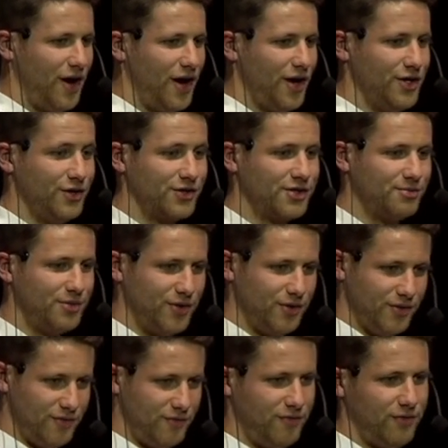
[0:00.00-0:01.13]

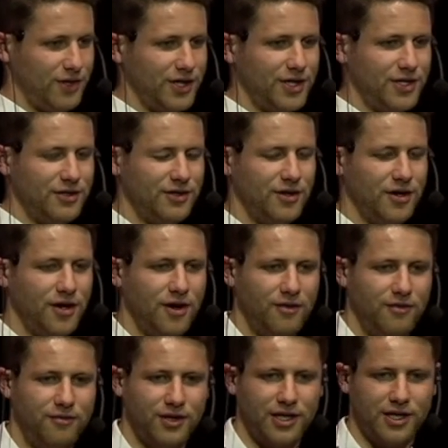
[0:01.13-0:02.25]
usable for
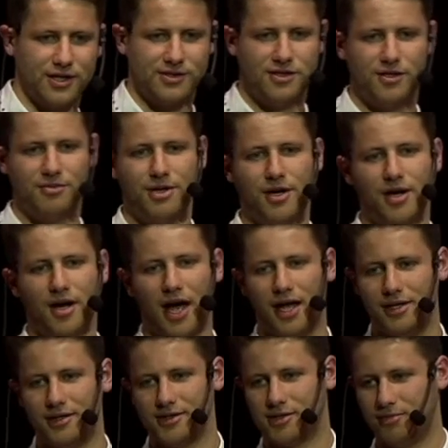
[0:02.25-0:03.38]
the consumer
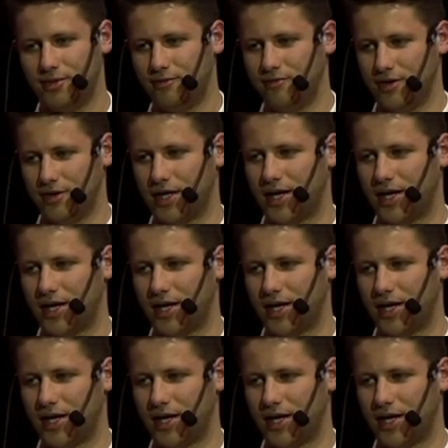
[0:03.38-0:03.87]
and usable for the